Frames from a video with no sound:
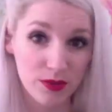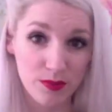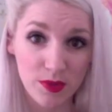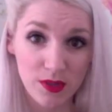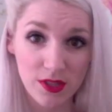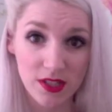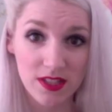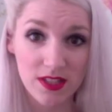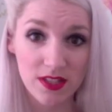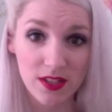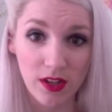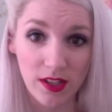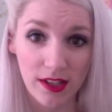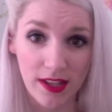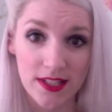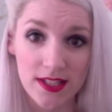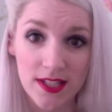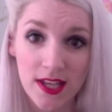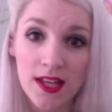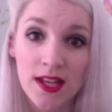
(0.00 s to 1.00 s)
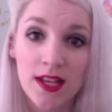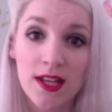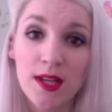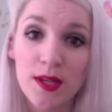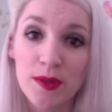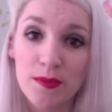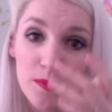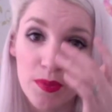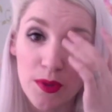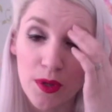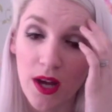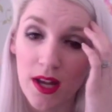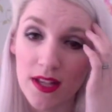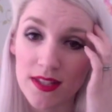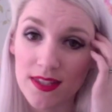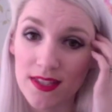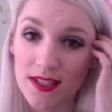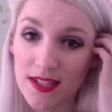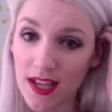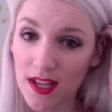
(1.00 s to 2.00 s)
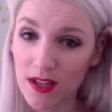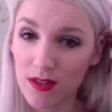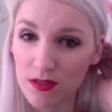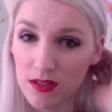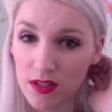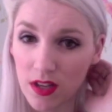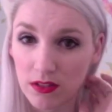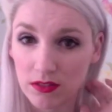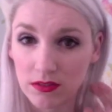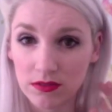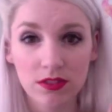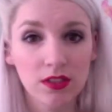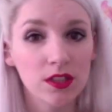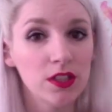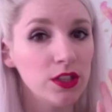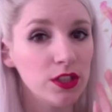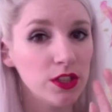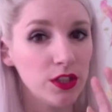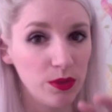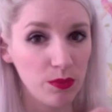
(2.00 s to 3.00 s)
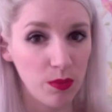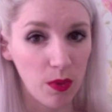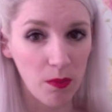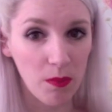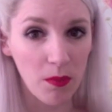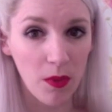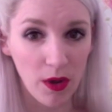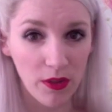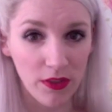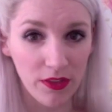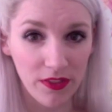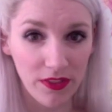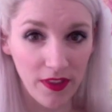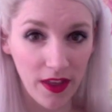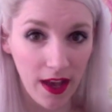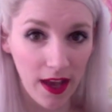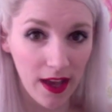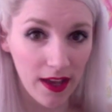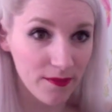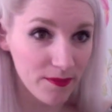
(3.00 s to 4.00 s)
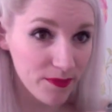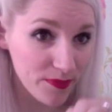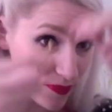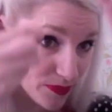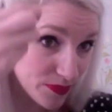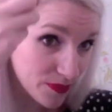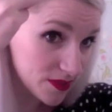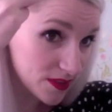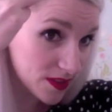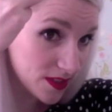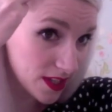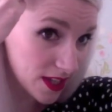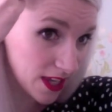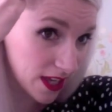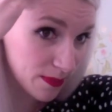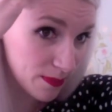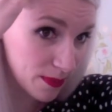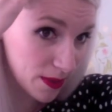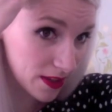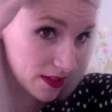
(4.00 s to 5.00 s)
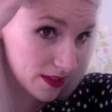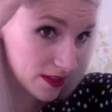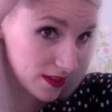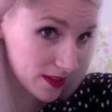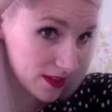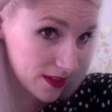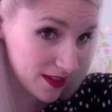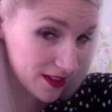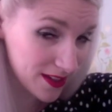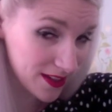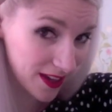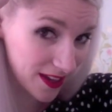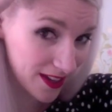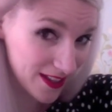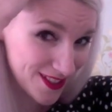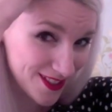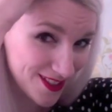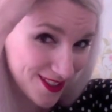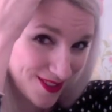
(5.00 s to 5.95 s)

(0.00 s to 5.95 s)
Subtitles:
pretty solid, but as the day goes on you want more than that to keep it nice and